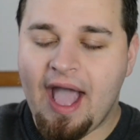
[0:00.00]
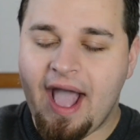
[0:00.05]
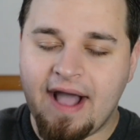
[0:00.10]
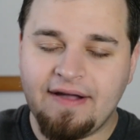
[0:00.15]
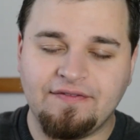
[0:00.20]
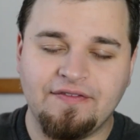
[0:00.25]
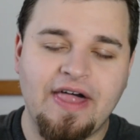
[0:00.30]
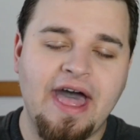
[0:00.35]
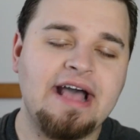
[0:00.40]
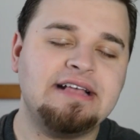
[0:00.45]

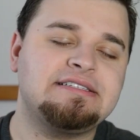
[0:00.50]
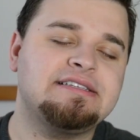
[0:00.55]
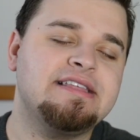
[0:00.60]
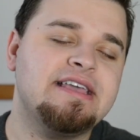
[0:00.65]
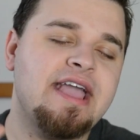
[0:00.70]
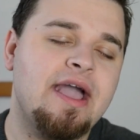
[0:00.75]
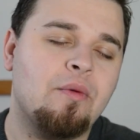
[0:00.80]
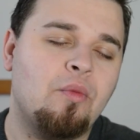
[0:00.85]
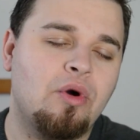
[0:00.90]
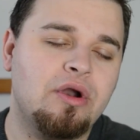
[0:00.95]
And
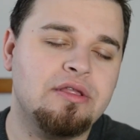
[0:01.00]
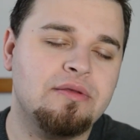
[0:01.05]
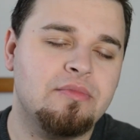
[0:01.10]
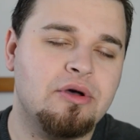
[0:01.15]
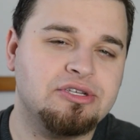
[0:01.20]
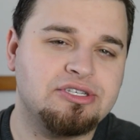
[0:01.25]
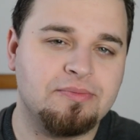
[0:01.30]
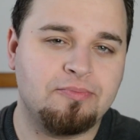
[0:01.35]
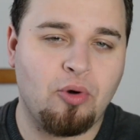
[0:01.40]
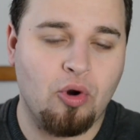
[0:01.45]
lastly, and one of the
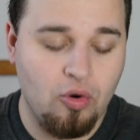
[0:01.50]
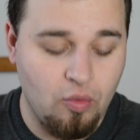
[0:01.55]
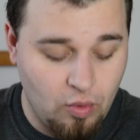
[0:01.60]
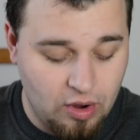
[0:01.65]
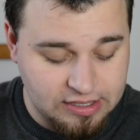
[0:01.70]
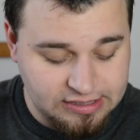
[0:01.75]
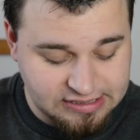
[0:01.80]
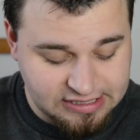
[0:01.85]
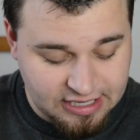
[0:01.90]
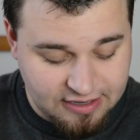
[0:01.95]
most important
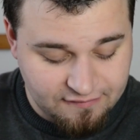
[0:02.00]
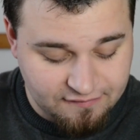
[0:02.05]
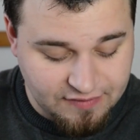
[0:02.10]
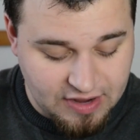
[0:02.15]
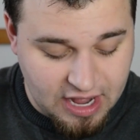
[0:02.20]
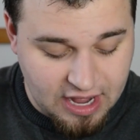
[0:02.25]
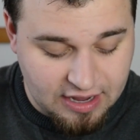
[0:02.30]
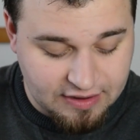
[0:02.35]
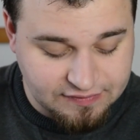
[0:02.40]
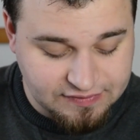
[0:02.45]
ones
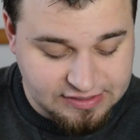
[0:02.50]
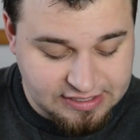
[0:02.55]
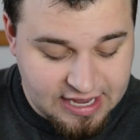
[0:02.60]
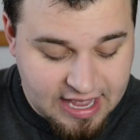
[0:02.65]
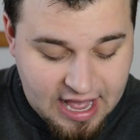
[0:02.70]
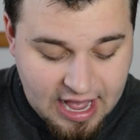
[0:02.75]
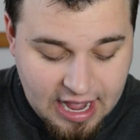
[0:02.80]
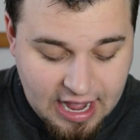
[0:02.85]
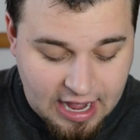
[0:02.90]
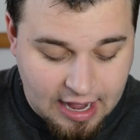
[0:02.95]
involves
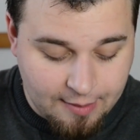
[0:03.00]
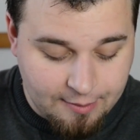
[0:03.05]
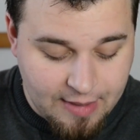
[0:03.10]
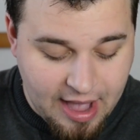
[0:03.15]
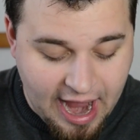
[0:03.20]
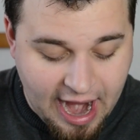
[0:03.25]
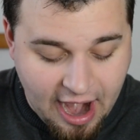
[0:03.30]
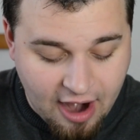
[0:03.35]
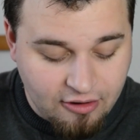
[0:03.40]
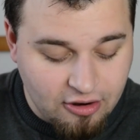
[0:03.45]

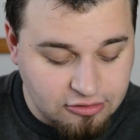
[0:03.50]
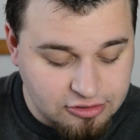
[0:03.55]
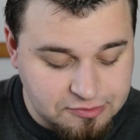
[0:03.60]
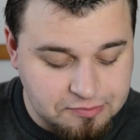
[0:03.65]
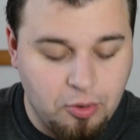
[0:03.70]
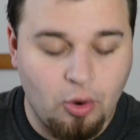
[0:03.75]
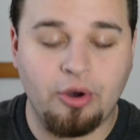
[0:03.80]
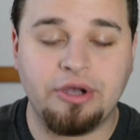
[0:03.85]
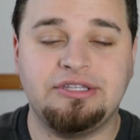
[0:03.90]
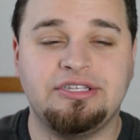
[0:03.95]
um, arrows
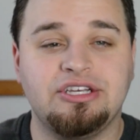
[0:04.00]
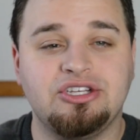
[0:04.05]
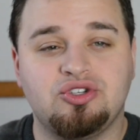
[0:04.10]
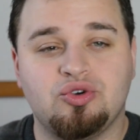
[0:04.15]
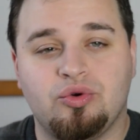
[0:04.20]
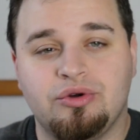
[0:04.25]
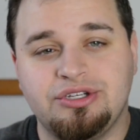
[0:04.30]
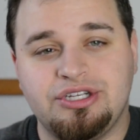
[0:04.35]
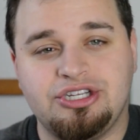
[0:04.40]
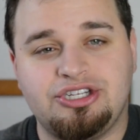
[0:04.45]
pointing
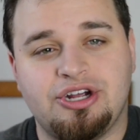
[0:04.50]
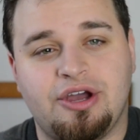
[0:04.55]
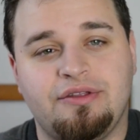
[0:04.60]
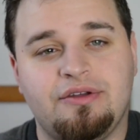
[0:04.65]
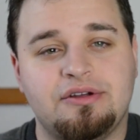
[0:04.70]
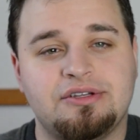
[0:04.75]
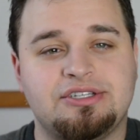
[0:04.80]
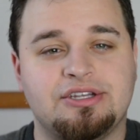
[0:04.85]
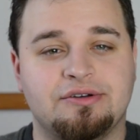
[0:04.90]
towards each other.